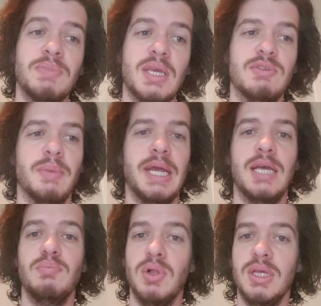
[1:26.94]
If somebody
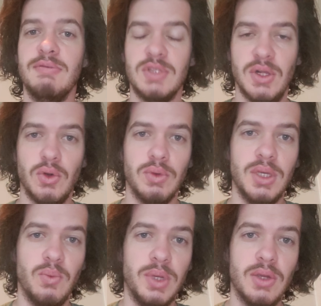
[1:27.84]
has beliefs that are
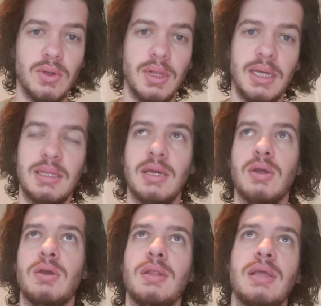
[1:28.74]
really weird, like
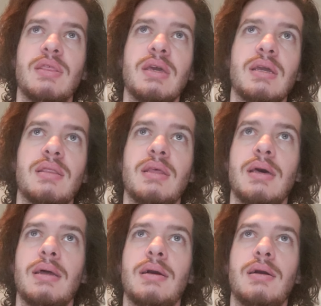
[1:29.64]
they think
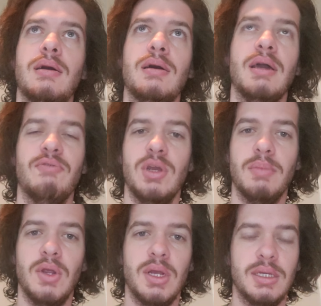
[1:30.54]
that every
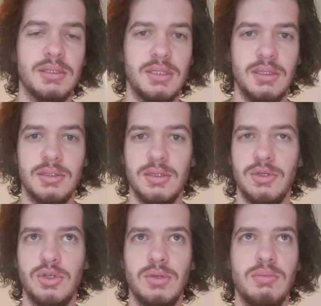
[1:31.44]
American citizen
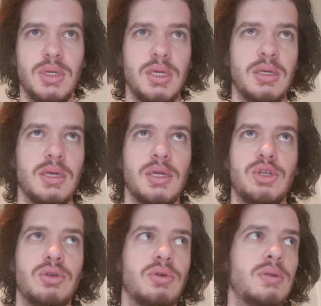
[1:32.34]
should be
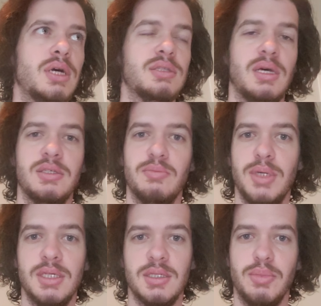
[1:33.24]
issued a slice of
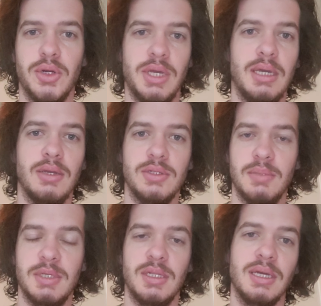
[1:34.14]
pizza per day or
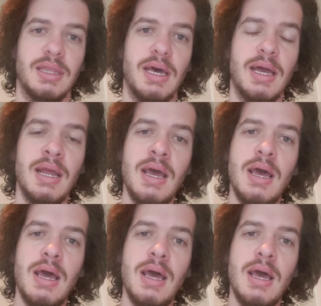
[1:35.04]
something like that,